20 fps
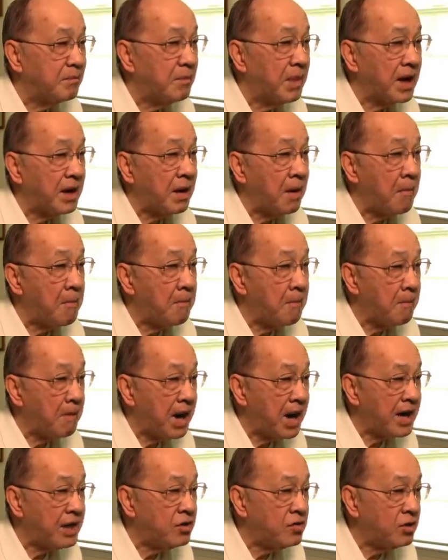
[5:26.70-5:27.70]
But
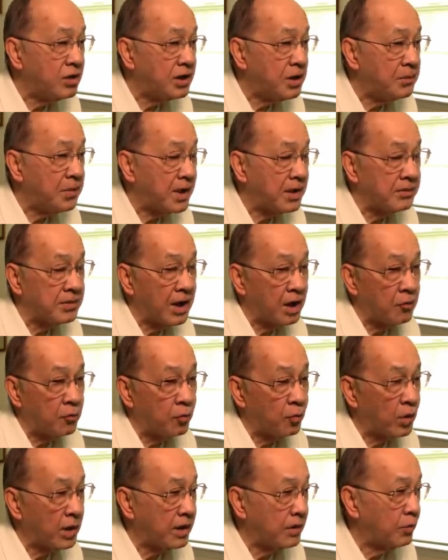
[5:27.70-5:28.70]
minor now,
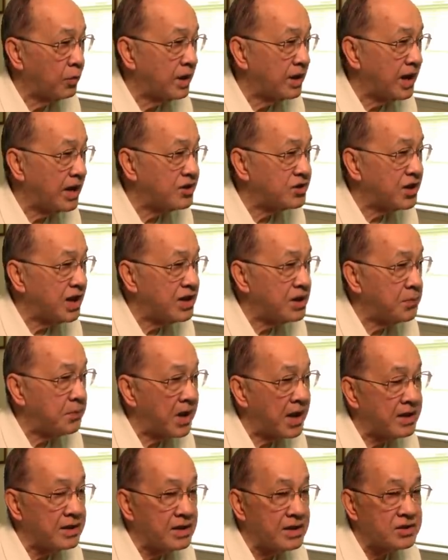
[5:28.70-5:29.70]
when they say
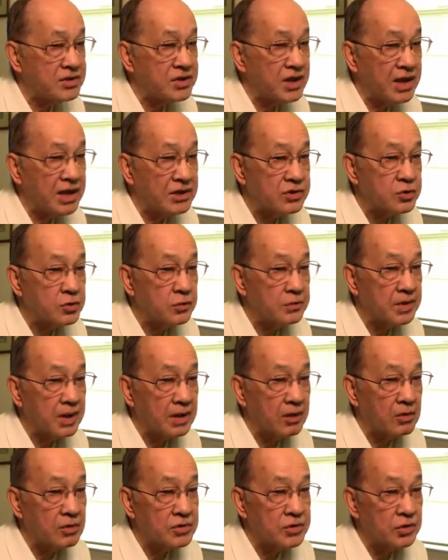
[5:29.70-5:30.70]
dependents, I assume
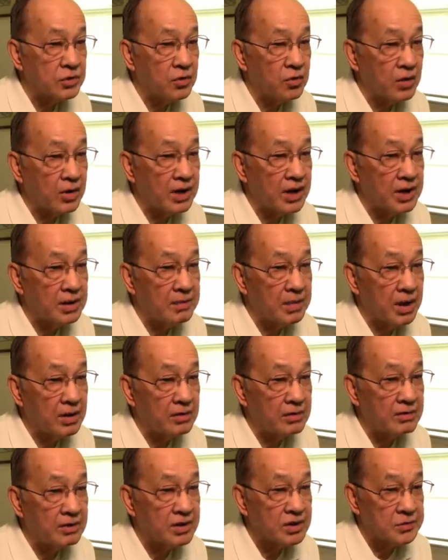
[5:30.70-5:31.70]
they're also talking
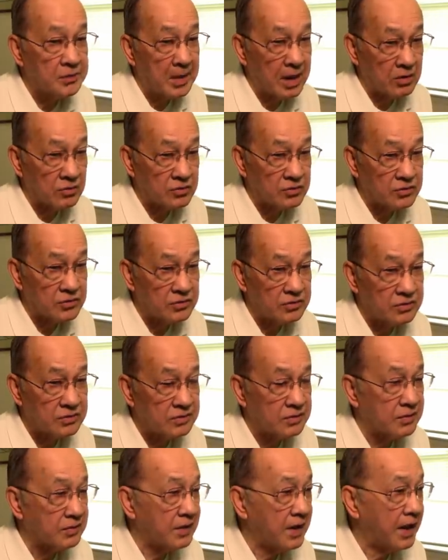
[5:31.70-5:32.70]
about the spouse.
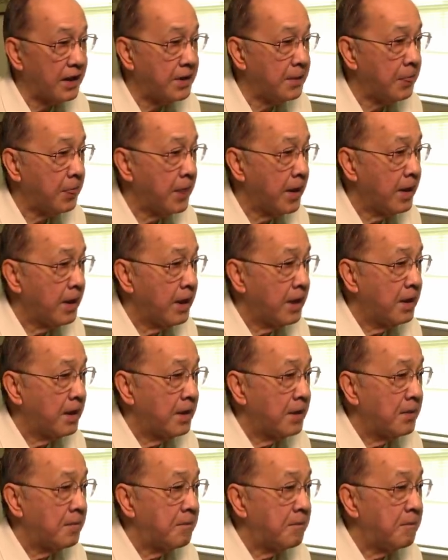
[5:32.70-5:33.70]
Okay?
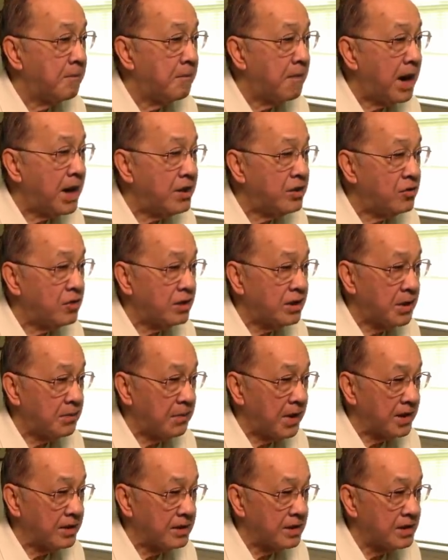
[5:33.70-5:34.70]
Minor
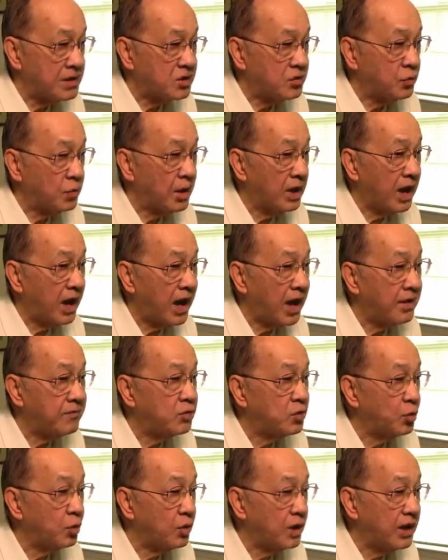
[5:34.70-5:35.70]
dependents will
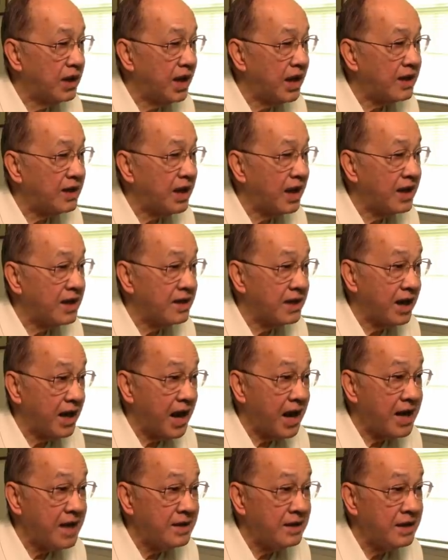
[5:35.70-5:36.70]
have to get an
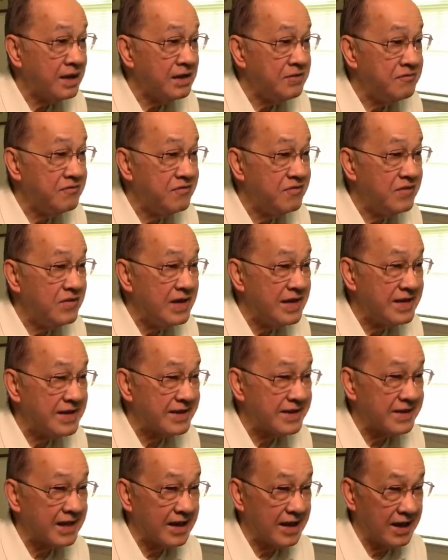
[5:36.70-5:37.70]
entry
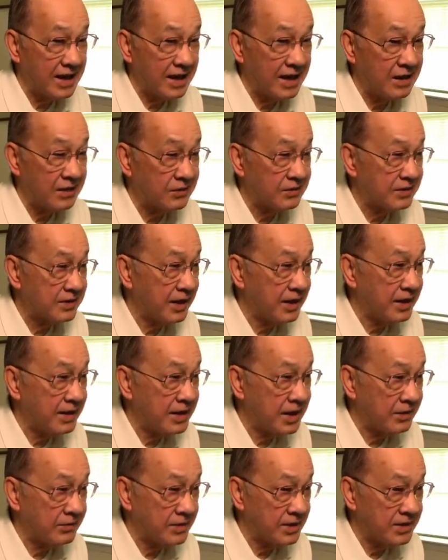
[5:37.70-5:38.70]
visa.
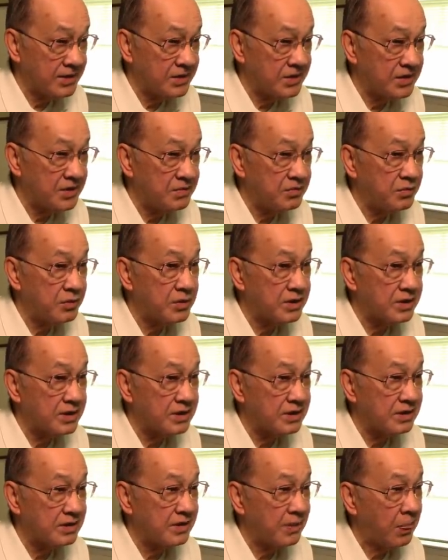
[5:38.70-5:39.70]
Okay, now this is
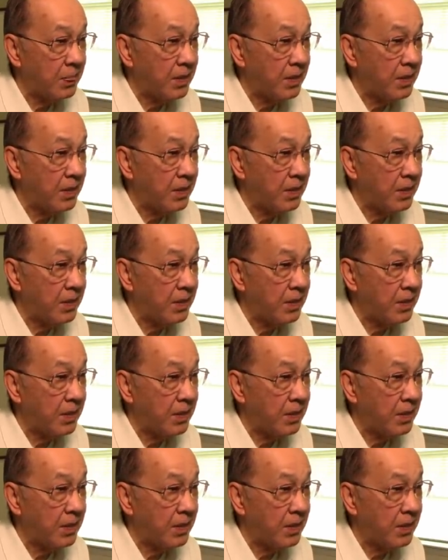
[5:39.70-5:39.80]
important.